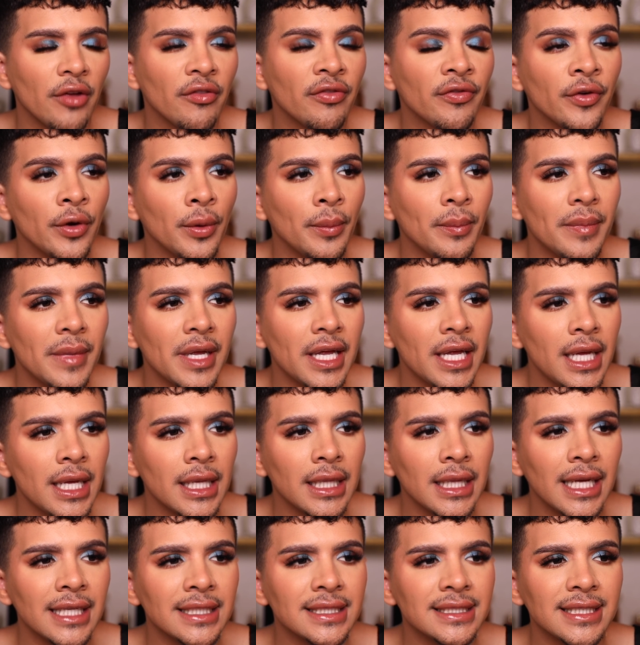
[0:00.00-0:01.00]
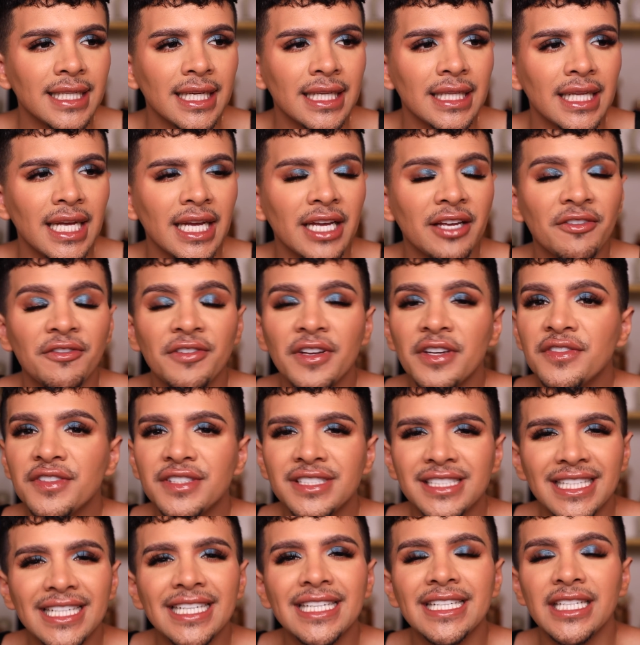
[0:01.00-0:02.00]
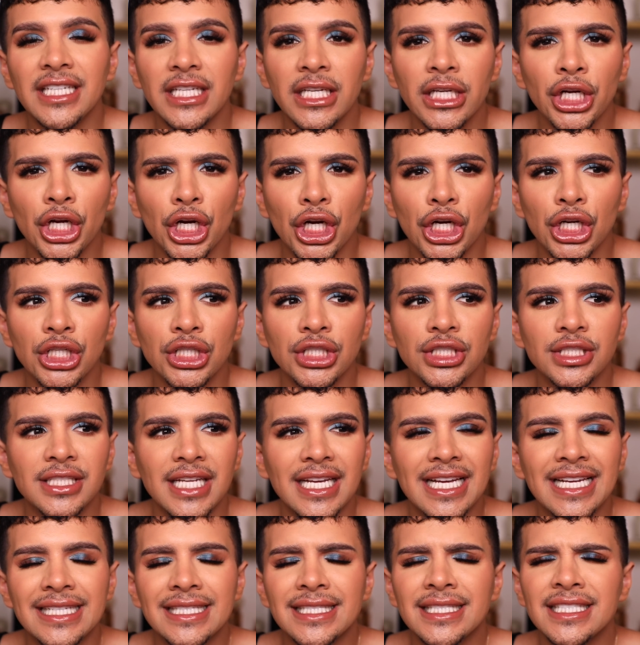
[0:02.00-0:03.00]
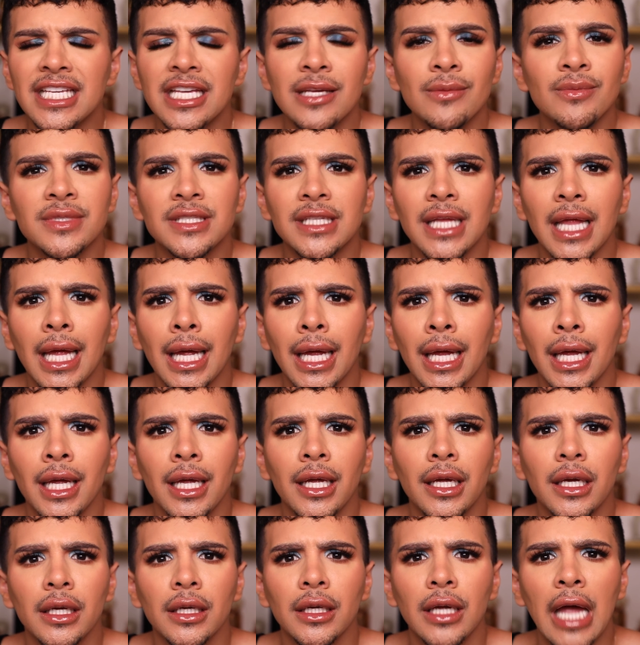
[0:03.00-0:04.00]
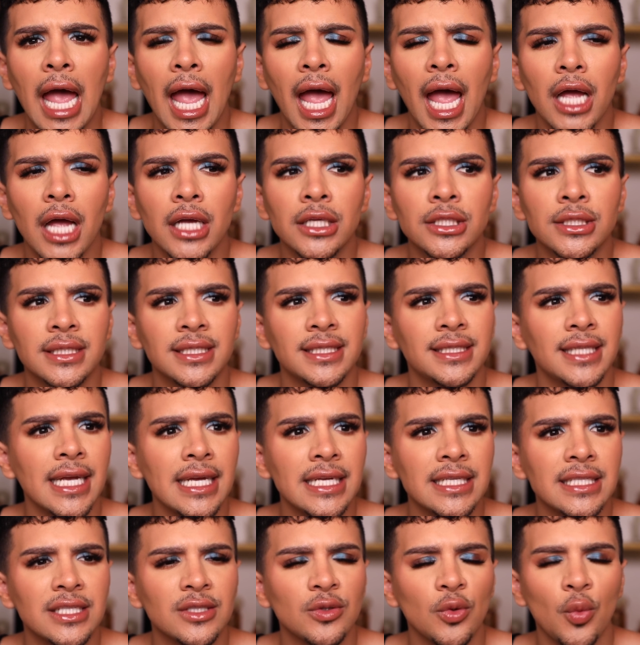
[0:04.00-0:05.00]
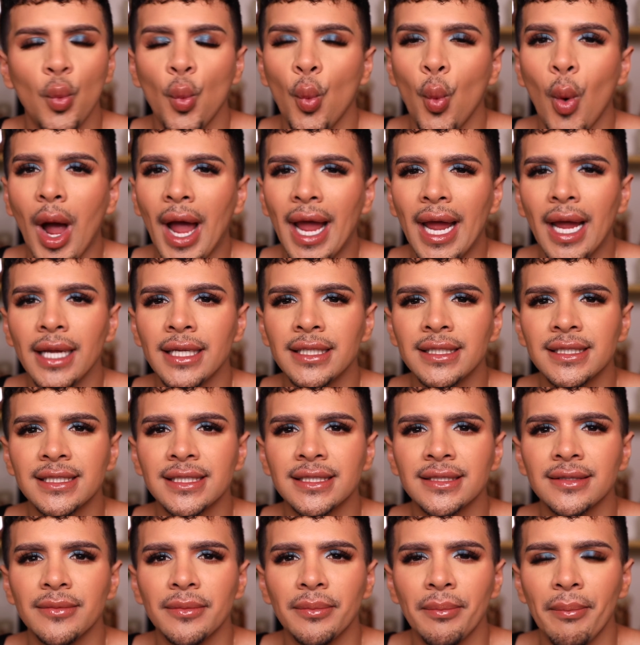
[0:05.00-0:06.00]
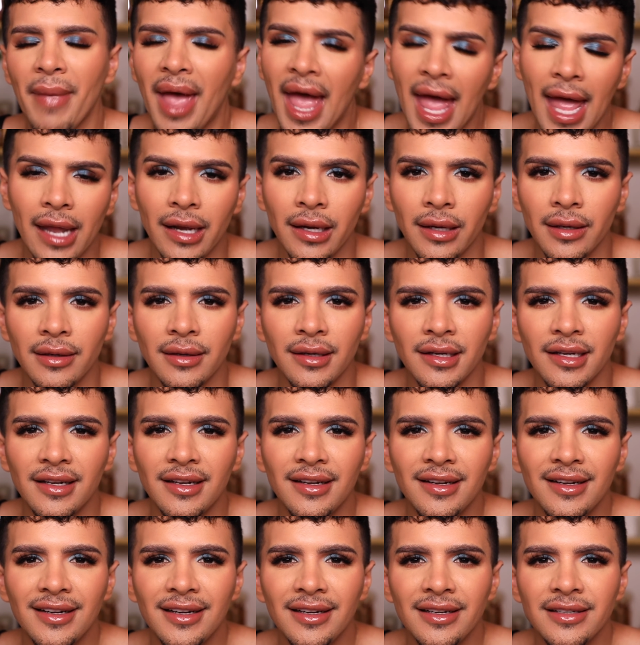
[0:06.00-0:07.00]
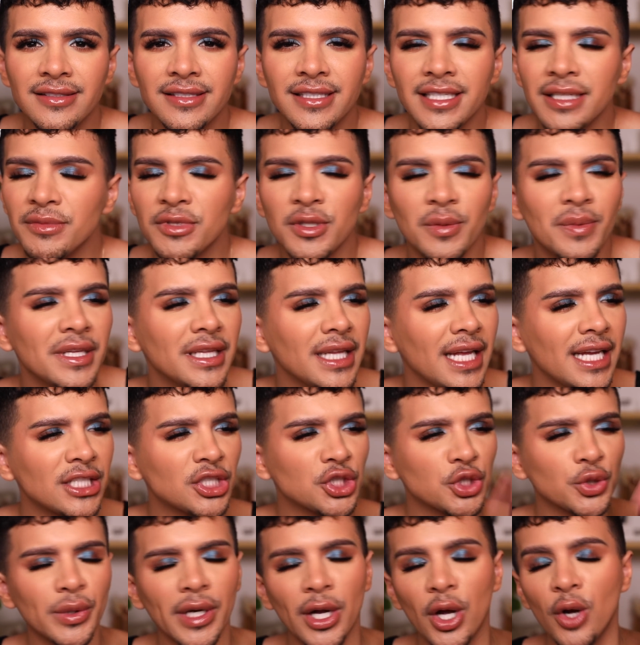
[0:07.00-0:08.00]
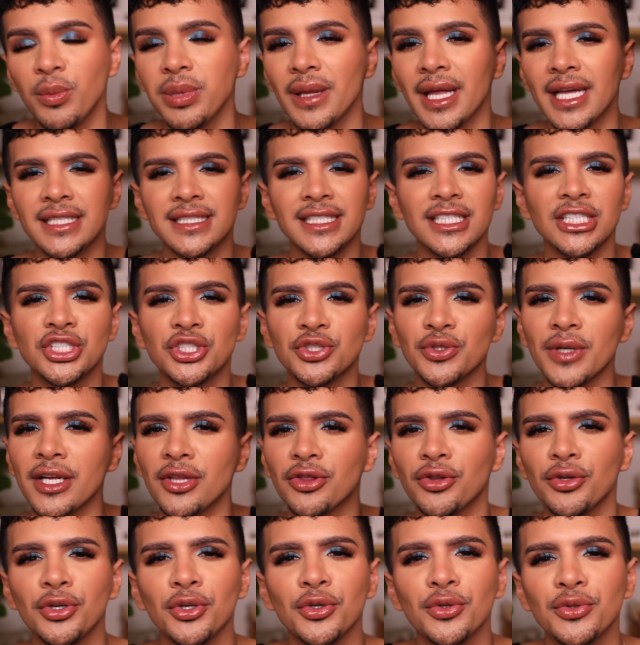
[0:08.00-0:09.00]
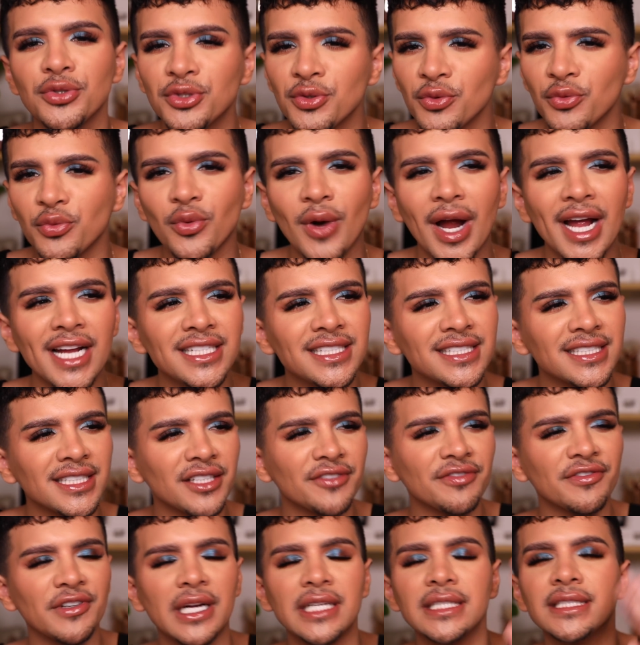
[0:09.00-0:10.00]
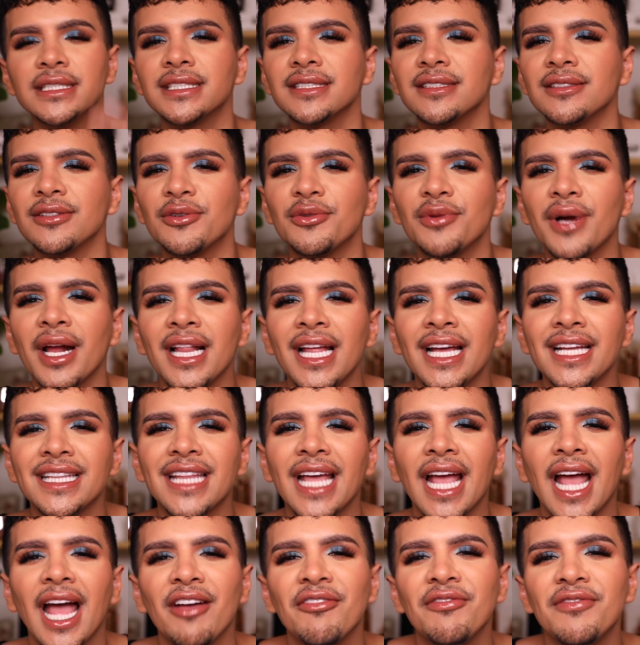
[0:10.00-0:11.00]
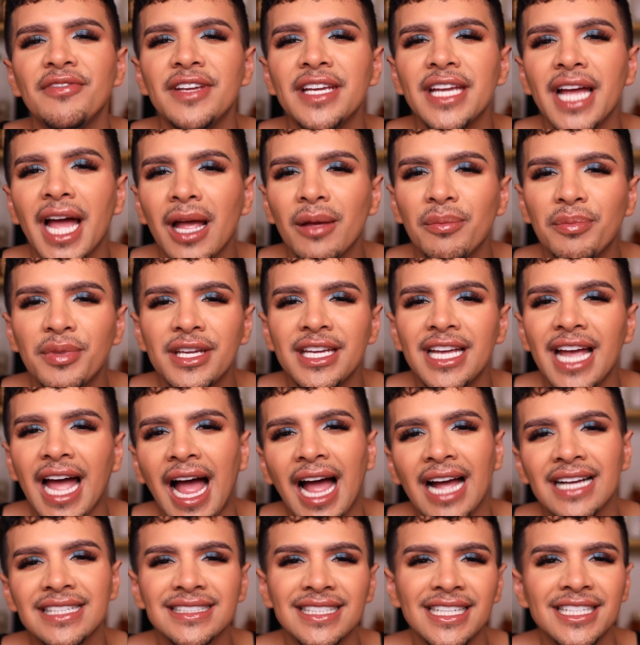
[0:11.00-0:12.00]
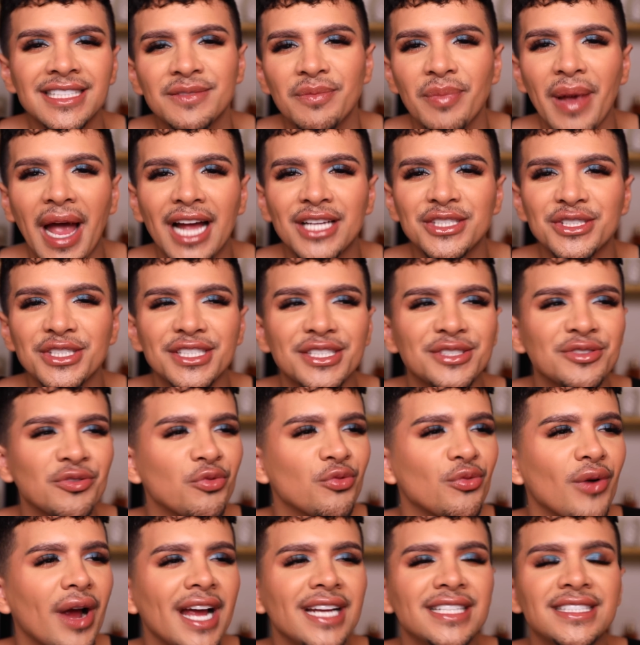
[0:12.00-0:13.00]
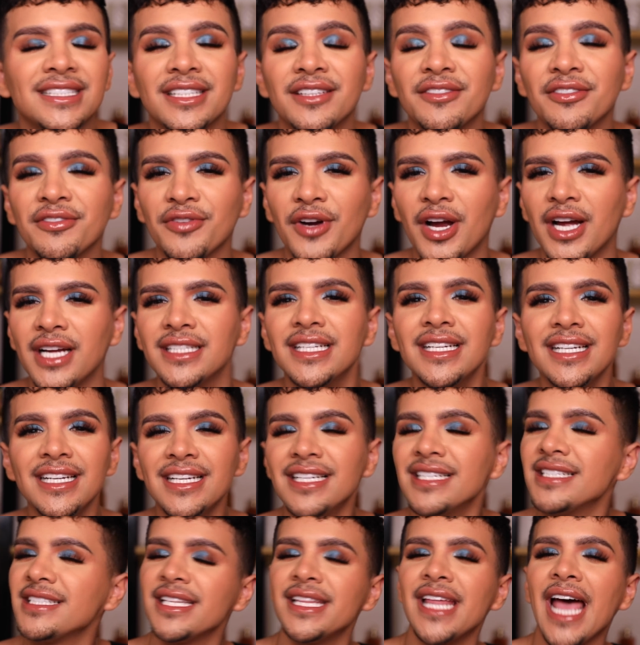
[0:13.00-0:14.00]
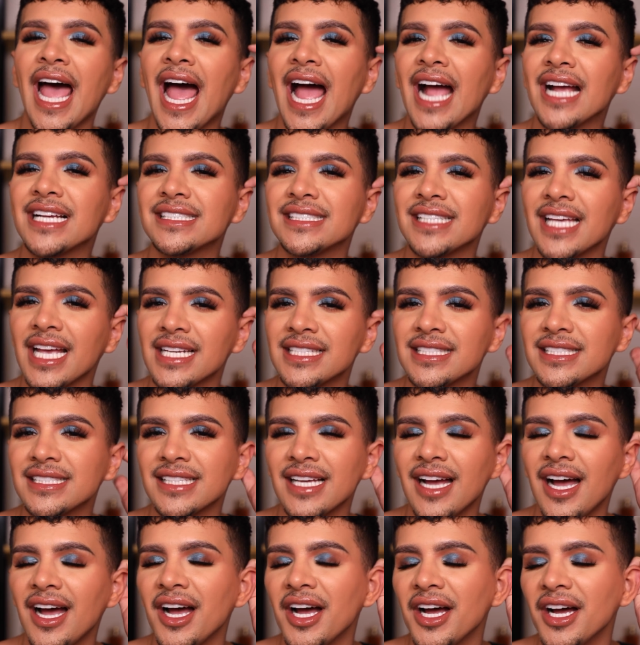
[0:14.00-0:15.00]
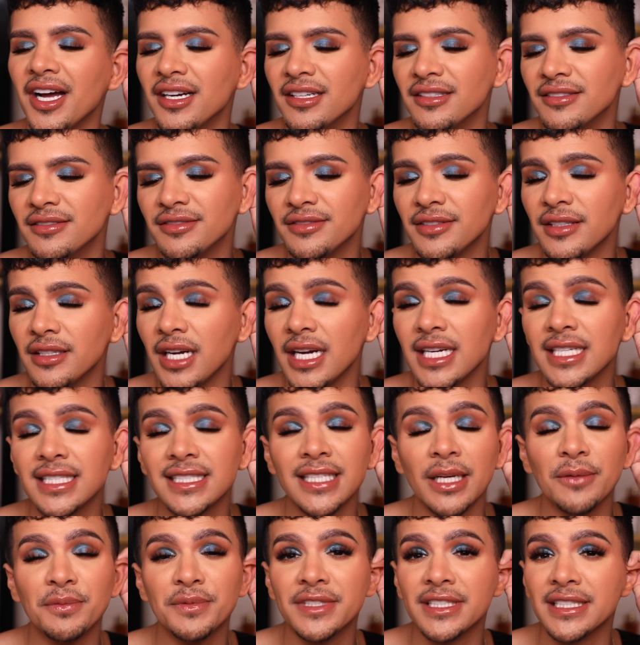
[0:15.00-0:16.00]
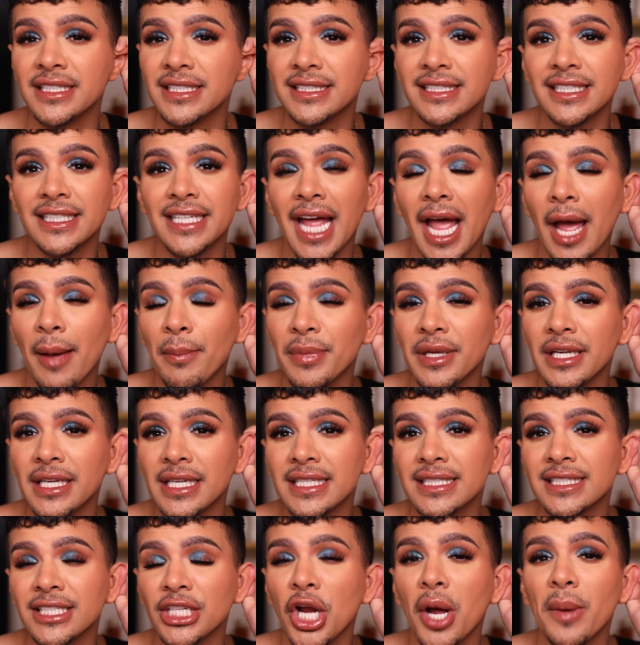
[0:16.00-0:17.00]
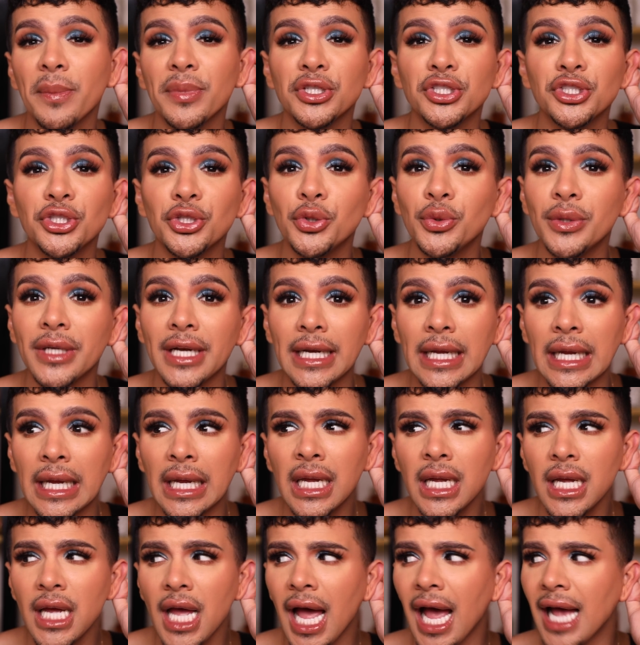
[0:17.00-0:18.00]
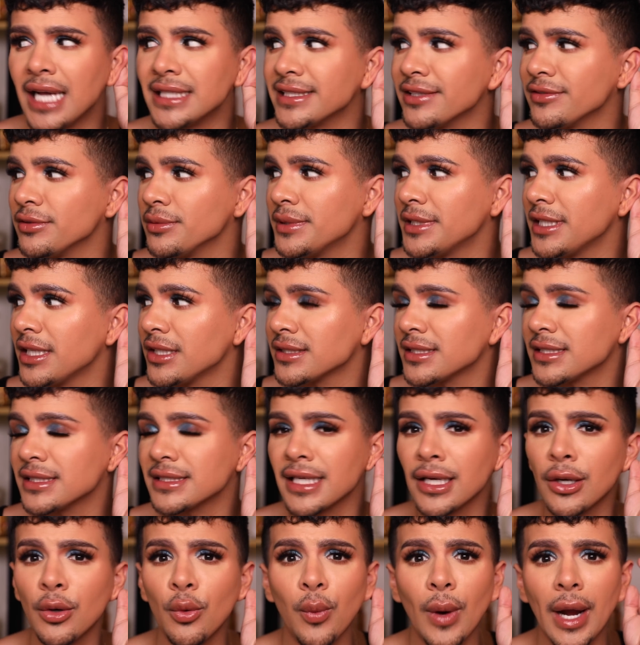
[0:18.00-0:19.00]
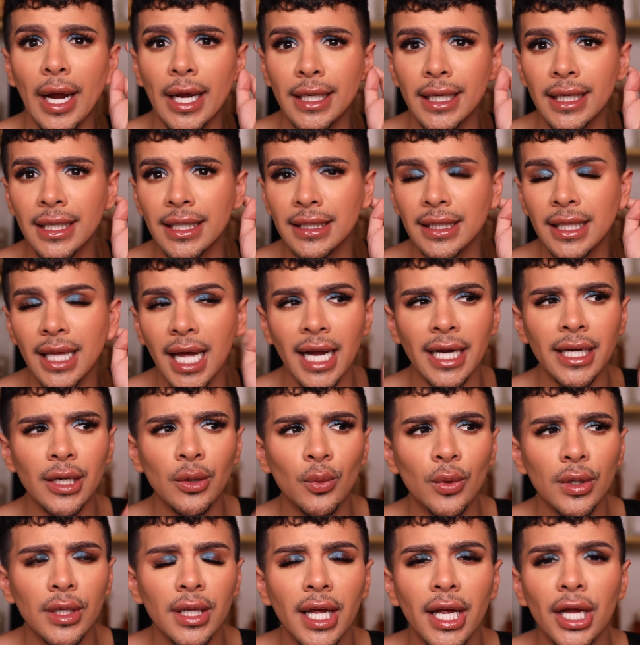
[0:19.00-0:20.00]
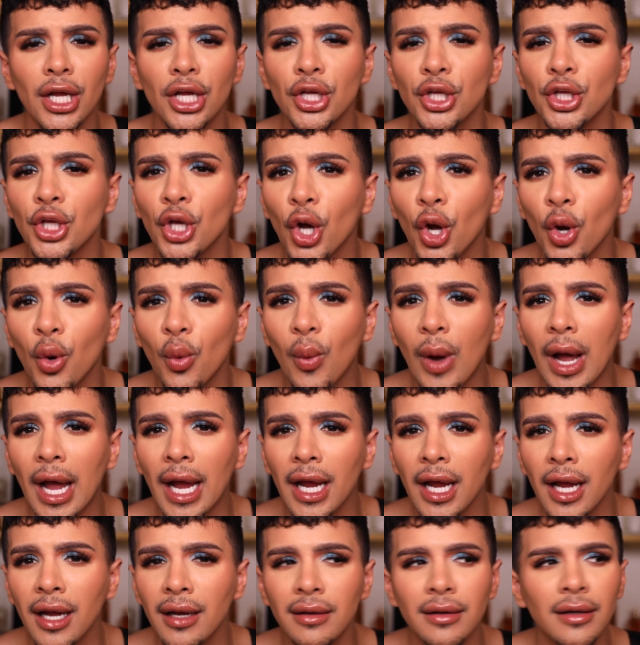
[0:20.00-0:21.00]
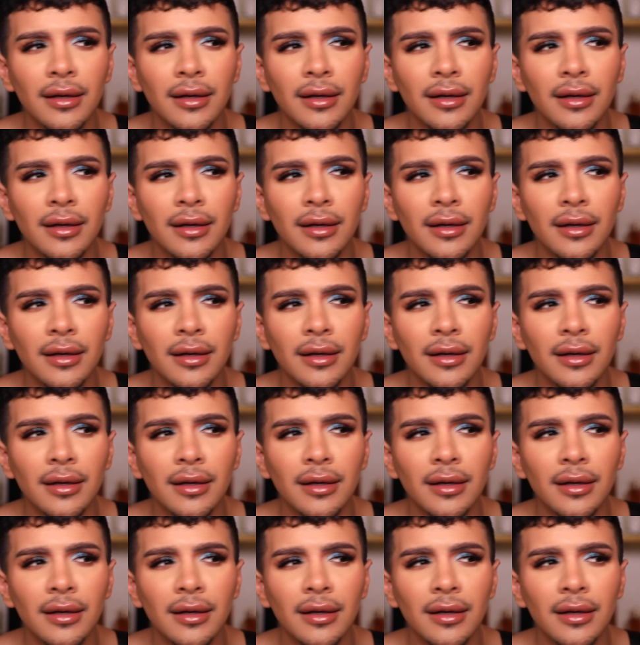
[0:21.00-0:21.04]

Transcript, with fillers: for me let's say like 15 years it seems like cis white men seem to be like trailblazing straight through to right to the front right like they have vip access badges right to the front to the access of acceptance and happiness and opportunity as everybody else is like waiting in line and we're like yo why